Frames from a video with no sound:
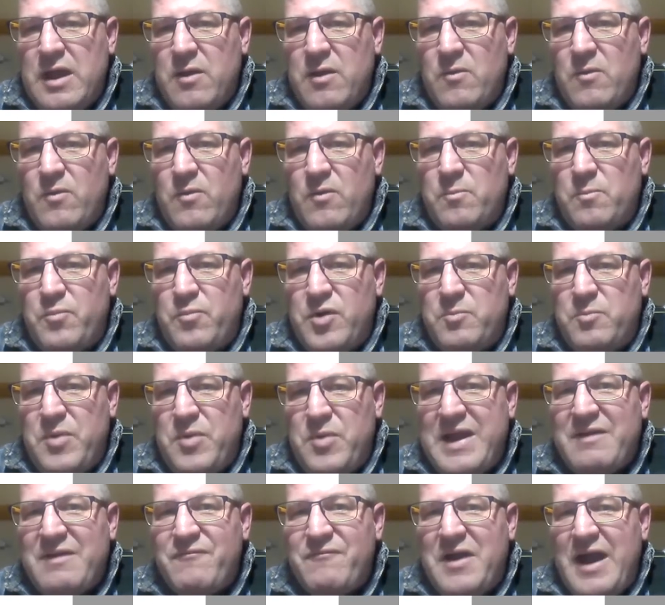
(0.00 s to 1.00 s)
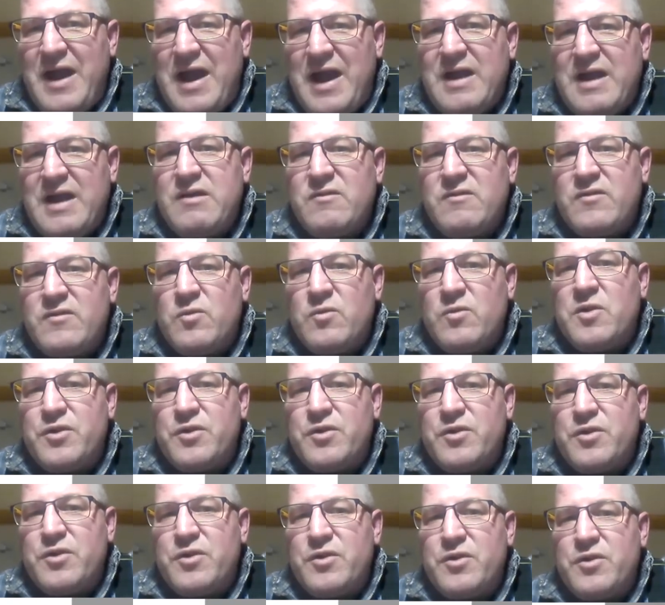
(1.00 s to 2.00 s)
prepare the highest
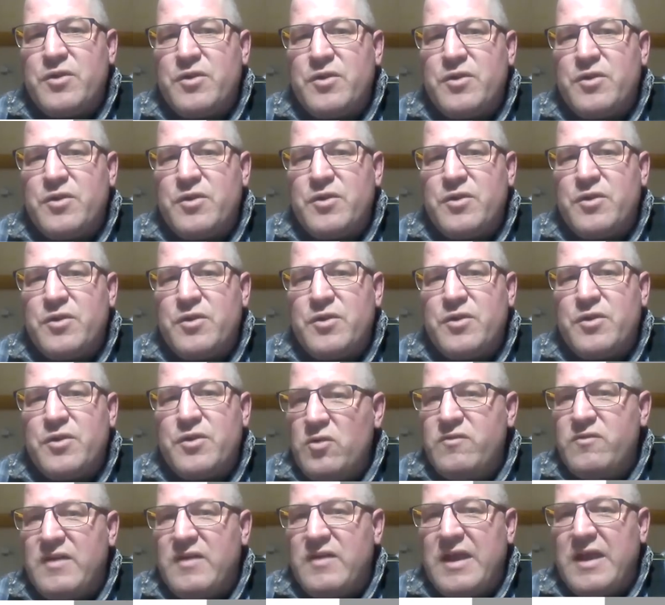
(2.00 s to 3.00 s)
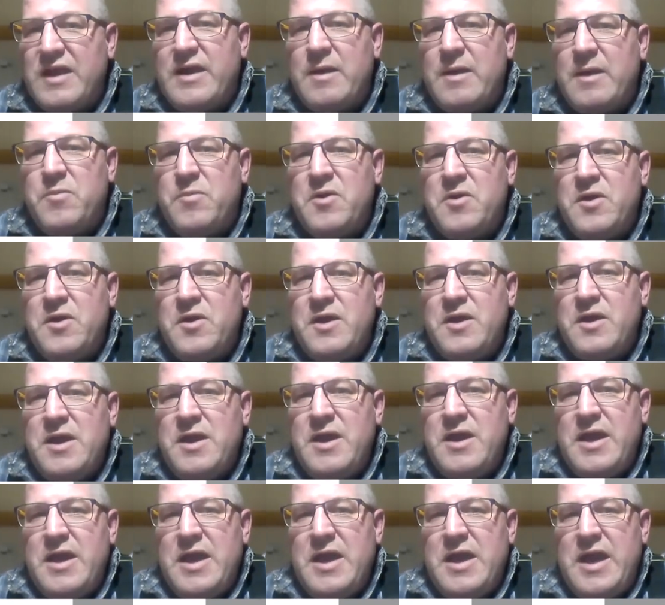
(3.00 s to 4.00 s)
quality of compost, make a good setup,
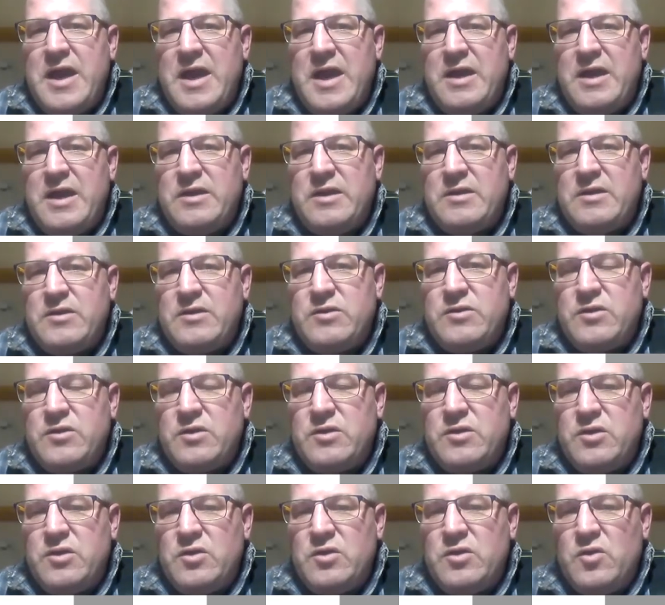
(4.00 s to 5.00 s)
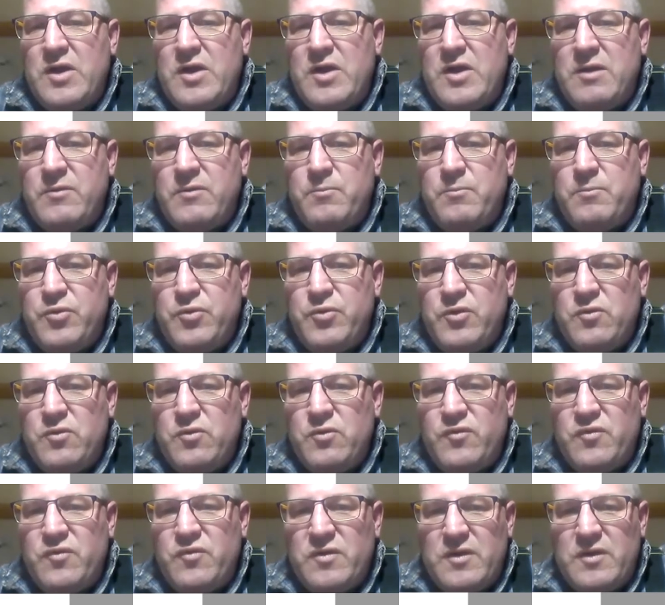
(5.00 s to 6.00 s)
and you can
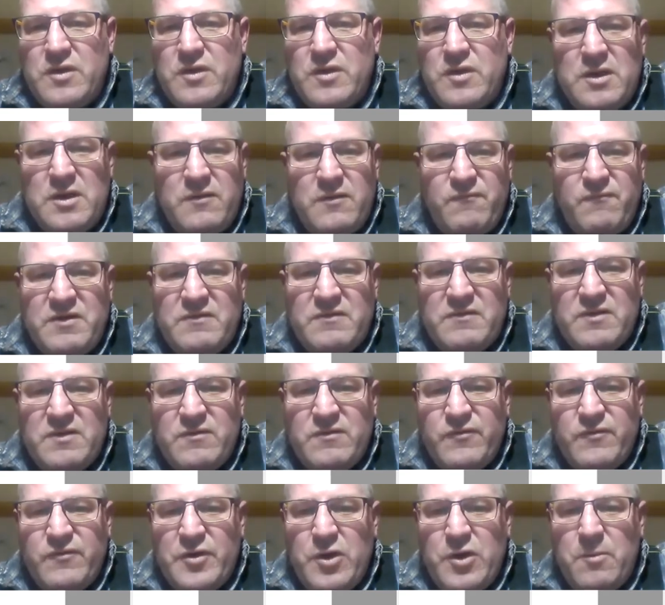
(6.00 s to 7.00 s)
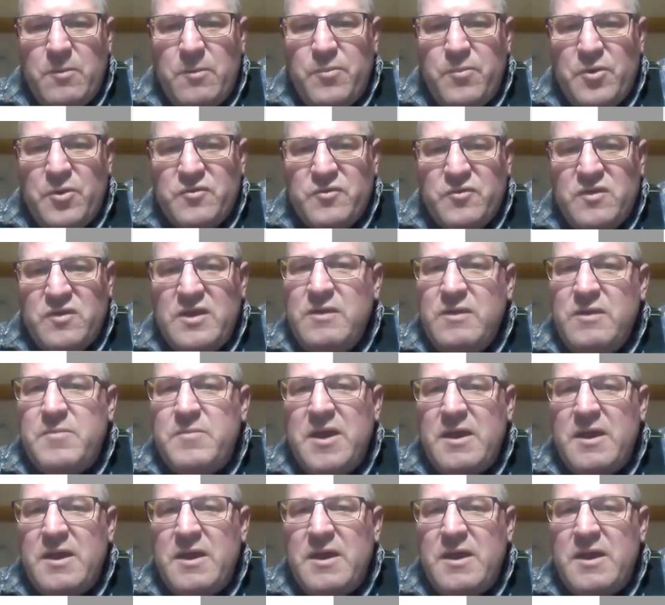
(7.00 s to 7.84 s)
produce, this is the compost tea